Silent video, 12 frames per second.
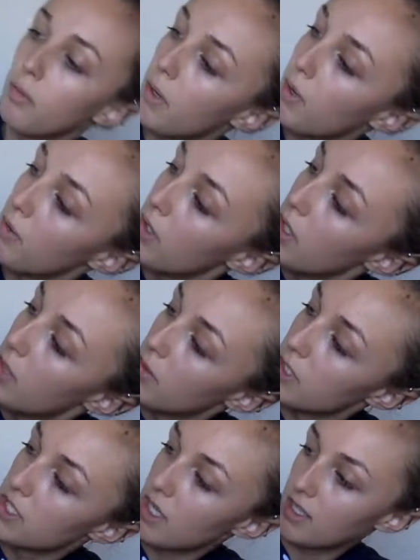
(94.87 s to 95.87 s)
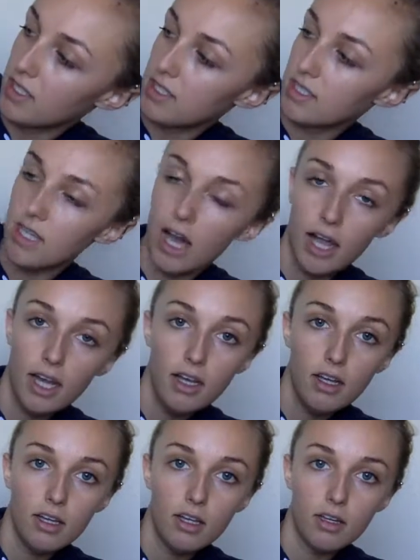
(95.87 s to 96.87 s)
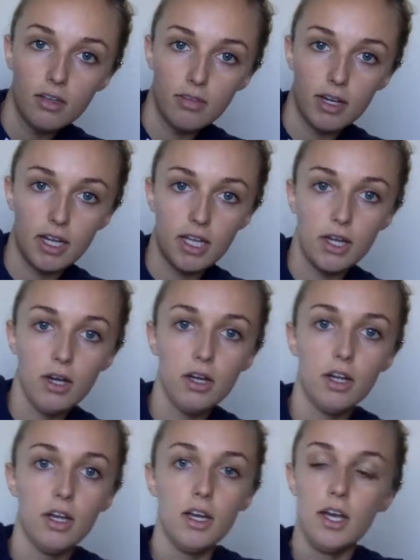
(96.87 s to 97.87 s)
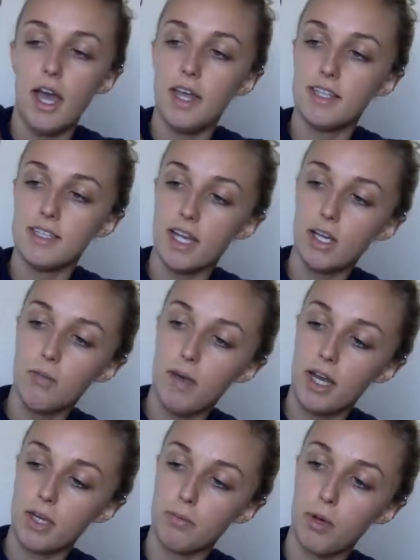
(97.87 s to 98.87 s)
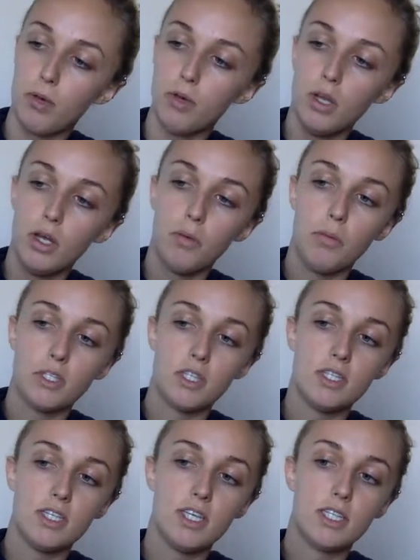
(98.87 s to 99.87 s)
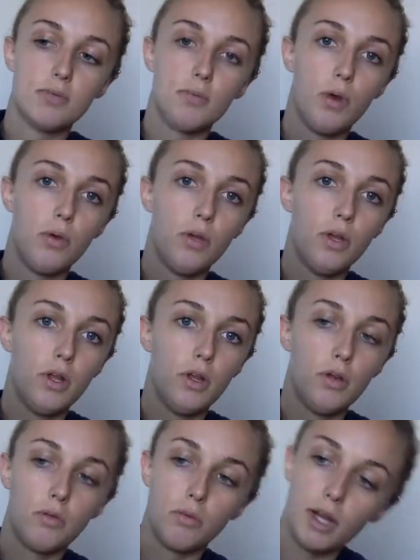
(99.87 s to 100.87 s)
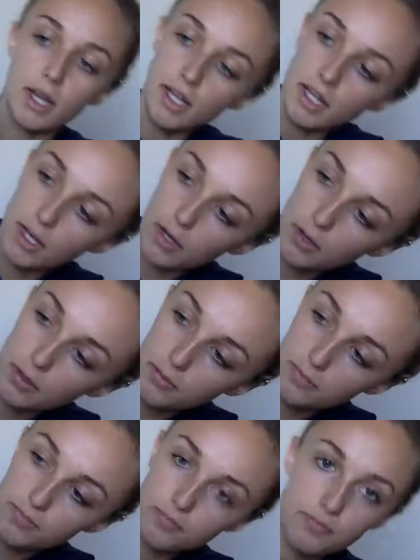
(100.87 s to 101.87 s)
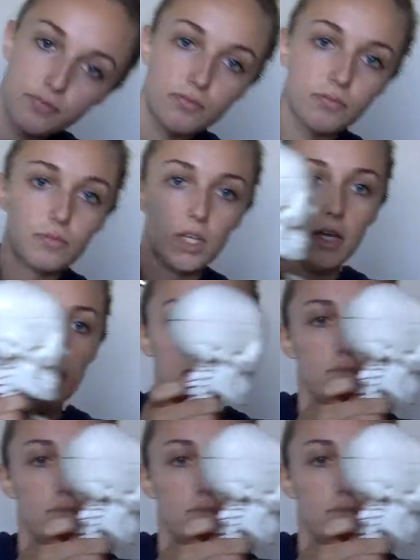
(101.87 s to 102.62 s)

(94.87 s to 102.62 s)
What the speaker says: bone, which is on the side right here, and the zygomatic bone, which is this bone right here. Okay.